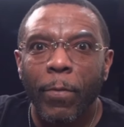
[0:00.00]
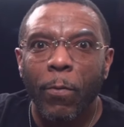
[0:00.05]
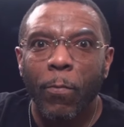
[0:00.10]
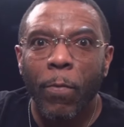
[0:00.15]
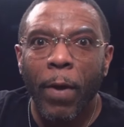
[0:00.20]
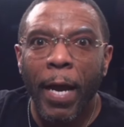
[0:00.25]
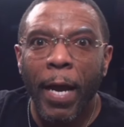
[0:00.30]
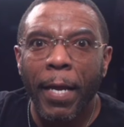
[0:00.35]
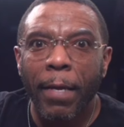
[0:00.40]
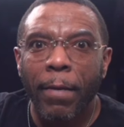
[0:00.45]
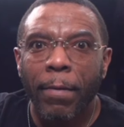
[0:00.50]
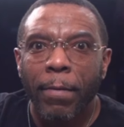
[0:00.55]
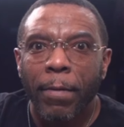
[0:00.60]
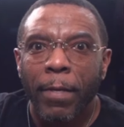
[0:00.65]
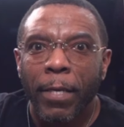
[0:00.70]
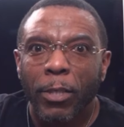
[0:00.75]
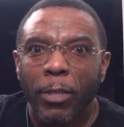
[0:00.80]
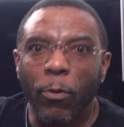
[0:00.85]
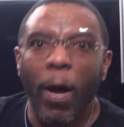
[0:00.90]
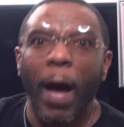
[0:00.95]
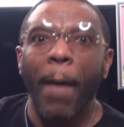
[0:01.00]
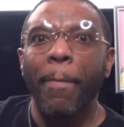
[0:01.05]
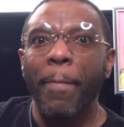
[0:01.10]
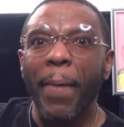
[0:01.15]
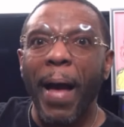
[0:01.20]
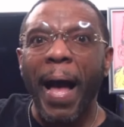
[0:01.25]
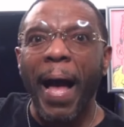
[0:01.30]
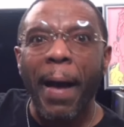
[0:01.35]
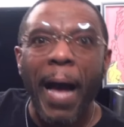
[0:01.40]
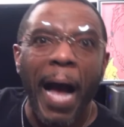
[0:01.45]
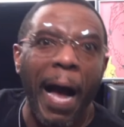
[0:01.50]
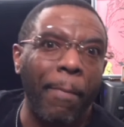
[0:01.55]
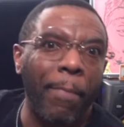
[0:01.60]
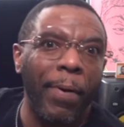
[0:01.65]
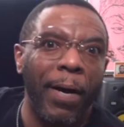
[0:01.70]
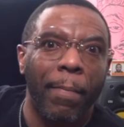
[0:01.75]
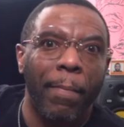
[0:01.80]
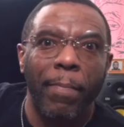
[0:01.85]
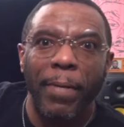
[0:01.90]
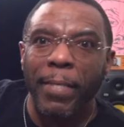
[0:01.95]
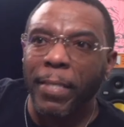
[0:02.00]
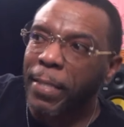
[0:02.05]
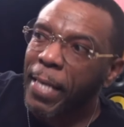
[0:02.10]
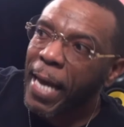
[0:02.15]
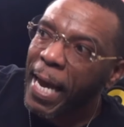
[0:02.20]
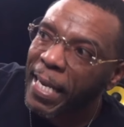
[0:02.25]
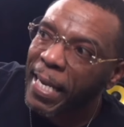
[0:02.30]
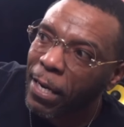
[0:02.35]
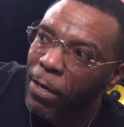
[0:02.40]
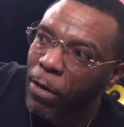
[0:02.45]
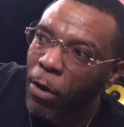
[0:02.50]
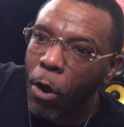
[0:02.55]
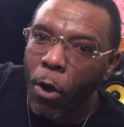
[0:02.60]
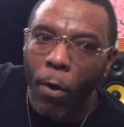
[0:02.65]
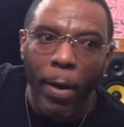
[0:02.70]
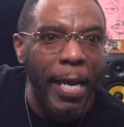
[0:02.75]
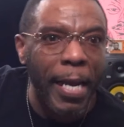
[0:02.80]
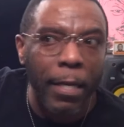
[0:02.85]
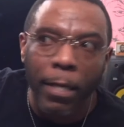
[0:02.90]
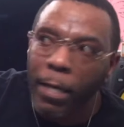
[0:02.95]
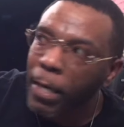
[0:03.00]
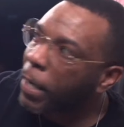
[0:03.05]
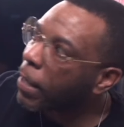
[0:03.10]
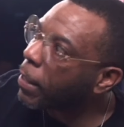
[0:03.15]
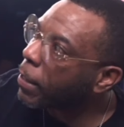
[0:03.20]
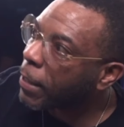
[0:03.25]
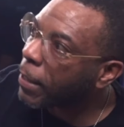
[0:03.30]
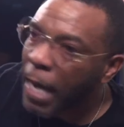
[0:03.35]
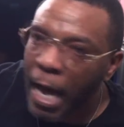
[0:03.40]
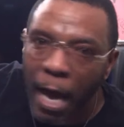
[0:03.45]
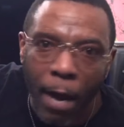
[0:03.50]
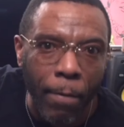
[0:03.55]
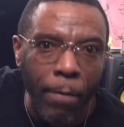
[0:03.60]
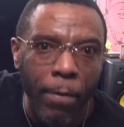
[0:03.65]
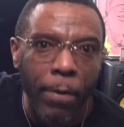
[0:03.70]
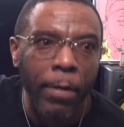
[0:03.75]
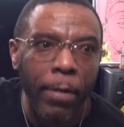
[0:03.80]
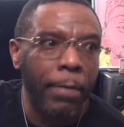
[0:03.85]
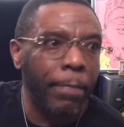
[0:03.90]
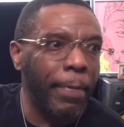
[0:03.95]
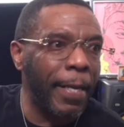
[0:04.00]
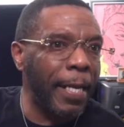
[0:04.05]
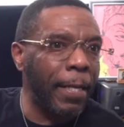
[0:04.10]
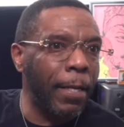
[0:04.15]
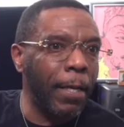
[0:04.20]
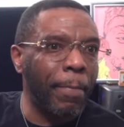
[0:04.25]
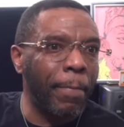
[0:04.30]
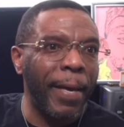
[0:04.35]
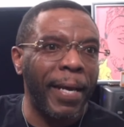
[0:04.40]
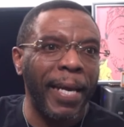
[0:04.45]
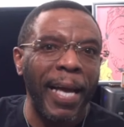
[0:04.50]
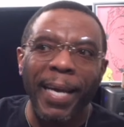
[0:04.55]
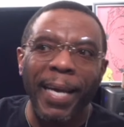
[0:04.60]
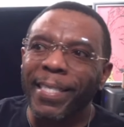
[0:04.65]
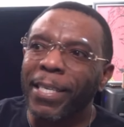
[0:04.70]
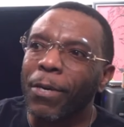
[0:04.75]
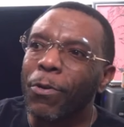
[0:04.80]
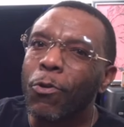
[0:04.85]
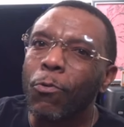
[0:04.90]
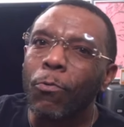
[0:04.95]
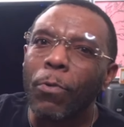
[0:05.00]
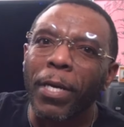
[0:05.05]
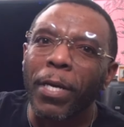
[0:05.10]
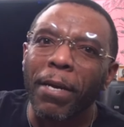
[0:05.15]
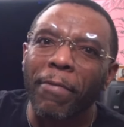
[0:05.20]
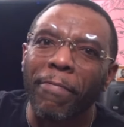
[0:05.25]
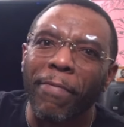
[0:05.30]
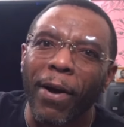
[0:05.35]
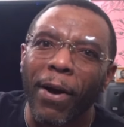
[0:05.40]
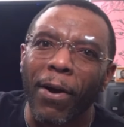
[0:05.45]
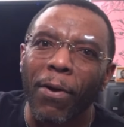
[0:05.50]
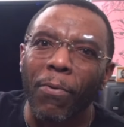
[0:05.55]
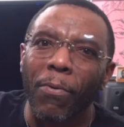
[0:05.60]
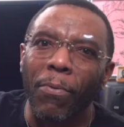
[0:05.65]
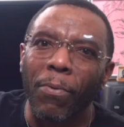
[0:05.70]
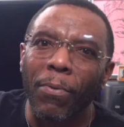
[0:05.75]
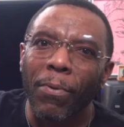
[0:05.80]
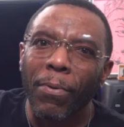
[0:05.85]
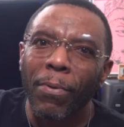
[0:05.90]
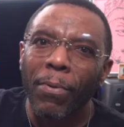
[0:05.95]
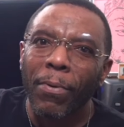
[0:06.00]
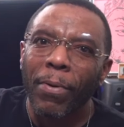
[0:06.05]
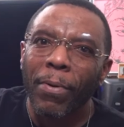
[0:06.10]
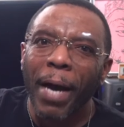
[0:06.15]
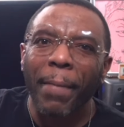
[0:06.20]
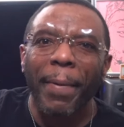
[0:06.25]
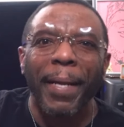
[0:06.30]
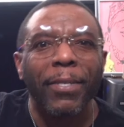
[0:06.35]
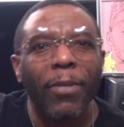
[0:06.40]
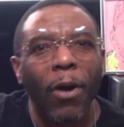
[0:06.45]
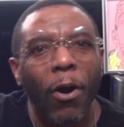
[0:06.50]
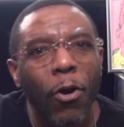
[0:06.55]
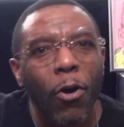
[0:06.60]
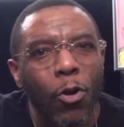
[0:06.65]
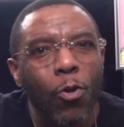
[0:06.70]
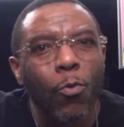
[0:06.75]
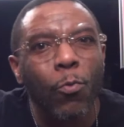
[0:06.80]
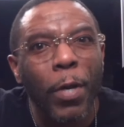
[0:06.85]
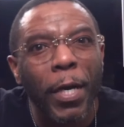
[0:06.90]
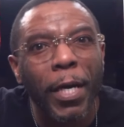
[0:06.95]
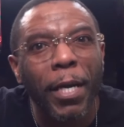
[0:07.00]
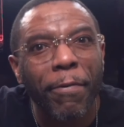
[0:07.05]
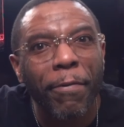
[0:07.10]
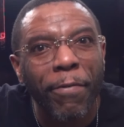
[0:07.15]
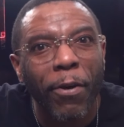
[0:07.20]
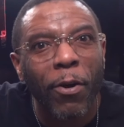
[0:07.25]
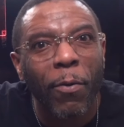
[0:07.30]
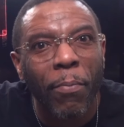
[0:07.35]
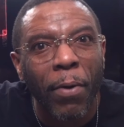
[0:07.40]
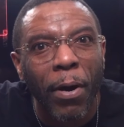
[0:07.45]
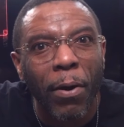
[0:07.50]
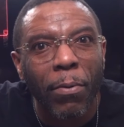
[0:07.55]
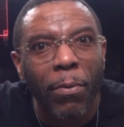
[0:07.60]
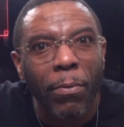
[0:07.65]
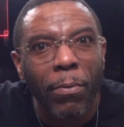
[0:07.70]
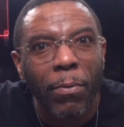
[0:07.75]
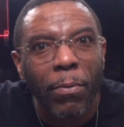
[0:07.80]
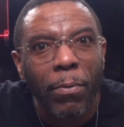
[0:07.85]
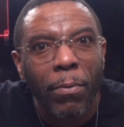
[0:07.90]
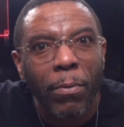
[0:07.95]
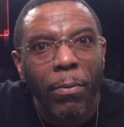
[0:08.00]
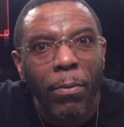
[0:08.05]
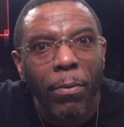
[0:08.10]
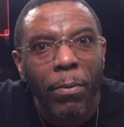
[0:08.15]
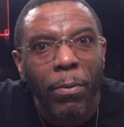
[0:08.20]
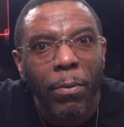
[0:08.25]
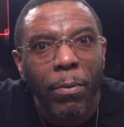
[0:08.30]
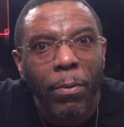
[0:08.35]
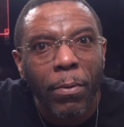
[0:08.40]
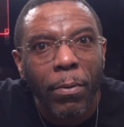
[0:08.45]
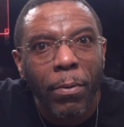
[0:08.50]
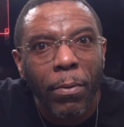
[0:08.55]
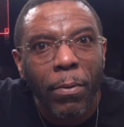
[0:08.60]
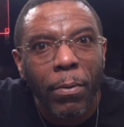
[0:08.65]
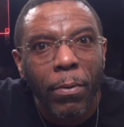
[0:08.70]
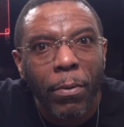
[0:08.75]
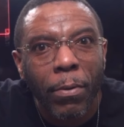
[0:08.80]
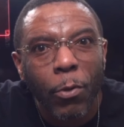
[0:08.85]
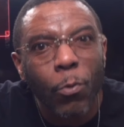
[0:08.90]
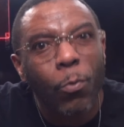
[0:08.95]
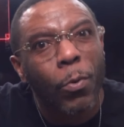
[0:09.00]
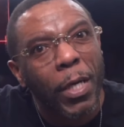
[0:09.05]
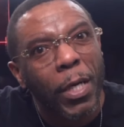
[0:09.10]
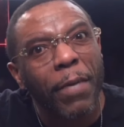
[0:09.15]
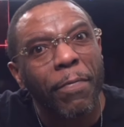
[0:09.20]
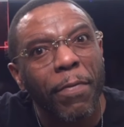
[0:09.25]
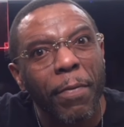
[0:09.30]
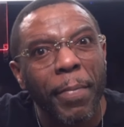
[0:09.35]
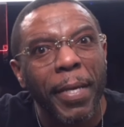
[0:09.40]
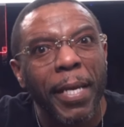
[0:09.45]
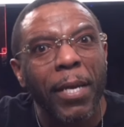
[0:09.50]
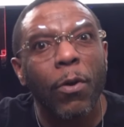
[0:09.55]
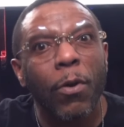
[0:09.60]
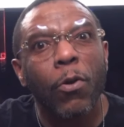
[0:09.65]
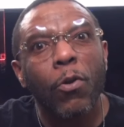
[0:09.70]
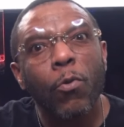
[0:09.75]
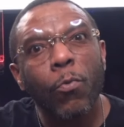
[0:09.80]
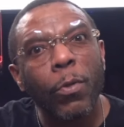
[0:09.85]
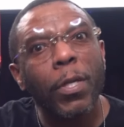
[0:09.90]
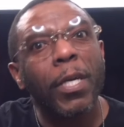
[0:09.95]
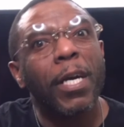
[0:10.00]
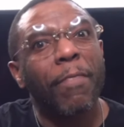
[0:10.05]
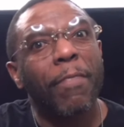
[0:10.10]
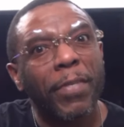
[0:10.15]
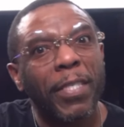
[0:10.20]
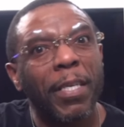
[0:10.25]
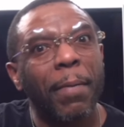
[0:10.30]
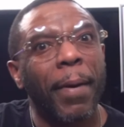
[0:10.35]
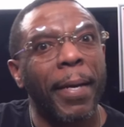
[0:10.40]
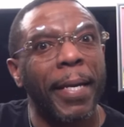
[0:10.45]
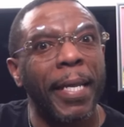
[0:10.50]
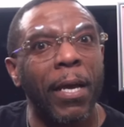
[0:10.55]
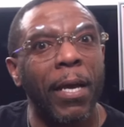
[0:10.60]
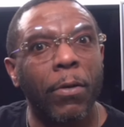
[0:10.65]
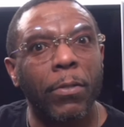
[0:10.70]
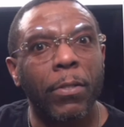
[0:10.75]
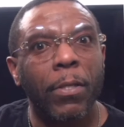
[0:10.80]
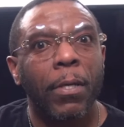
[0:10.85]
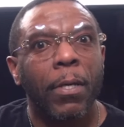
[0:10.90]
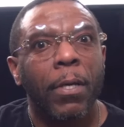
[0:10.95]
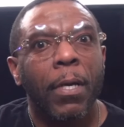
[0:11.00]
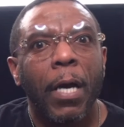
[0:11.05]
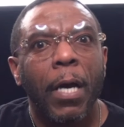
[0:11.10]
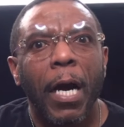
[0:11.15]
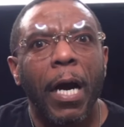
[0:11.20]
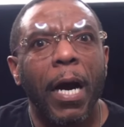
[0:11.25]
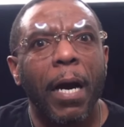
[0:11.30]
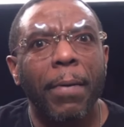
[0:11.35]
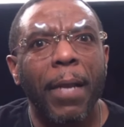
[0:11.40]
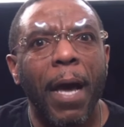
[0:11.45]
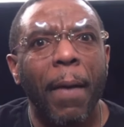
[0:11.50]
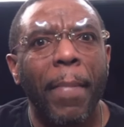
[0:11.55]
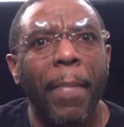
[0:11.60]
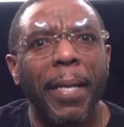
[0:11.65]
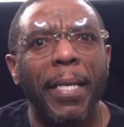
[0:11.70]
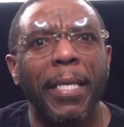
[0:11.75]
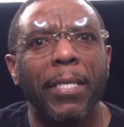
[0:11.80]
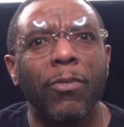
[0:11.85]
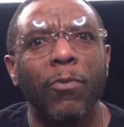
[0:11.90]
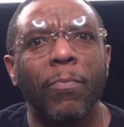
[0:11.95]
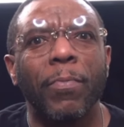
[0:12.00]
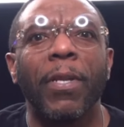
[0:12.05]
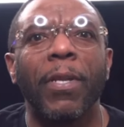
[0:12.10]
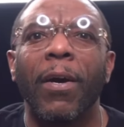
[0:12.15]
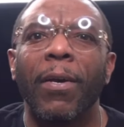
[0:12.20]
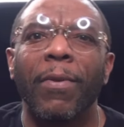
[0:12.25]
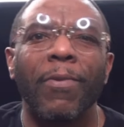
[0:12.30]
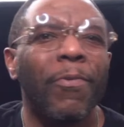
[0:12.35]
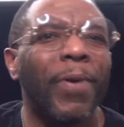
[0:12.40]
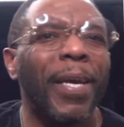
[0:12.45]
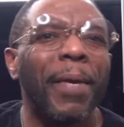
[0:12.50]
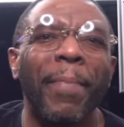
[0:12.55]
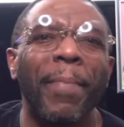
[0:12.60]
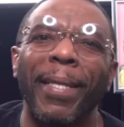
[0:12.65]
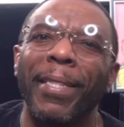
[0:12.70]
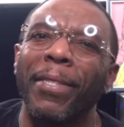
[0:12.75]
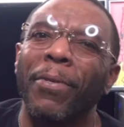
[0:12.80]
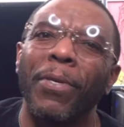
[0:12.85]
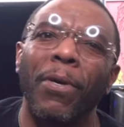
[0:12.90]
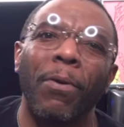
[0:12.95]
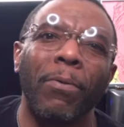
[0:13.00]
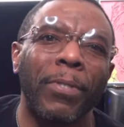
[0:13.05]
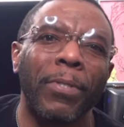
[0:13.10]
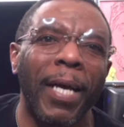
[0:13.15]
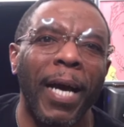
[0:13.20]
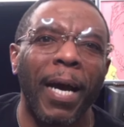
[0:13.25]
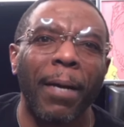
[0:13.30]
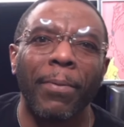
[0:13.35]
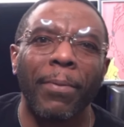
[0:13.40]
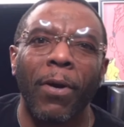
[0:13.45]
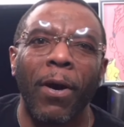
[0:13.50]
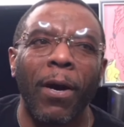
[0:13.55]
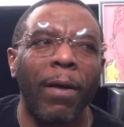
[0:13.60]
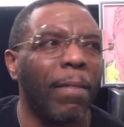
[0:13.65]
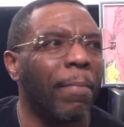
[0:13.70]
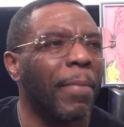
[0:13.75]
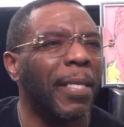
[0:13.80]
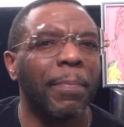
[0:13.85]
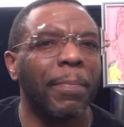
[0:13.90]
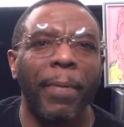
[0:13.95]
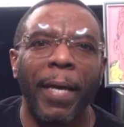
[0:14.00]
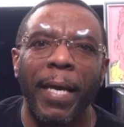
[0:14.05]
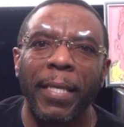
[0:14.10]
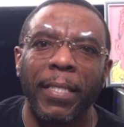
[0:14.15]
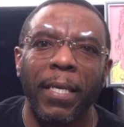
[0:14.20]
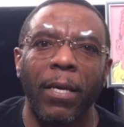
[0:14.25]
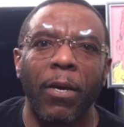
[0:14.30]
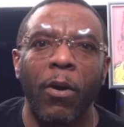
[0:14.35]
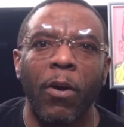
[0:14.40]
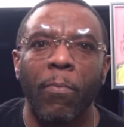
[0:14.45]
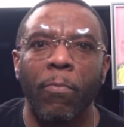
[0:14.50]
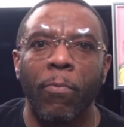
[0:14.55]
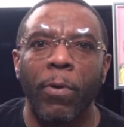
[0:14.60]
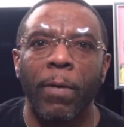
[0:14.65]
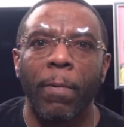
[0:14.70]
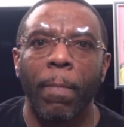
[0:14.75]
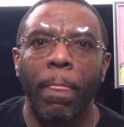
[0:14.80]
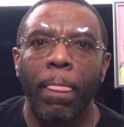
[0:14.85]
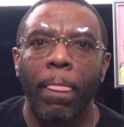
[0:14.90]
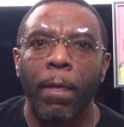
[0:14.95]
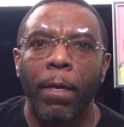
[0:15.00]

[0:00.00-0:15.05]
Right? So I, I hop up and slide down the hall. He look in the shower. Then he looked back. I said, who you looking for? I'm like, dog, who you looking for, bro? You looking for me or who you looking for somebody else? Uh, no, I'm about to do, no, you ain't about to do your job, dog. Let me explain something, homeboy.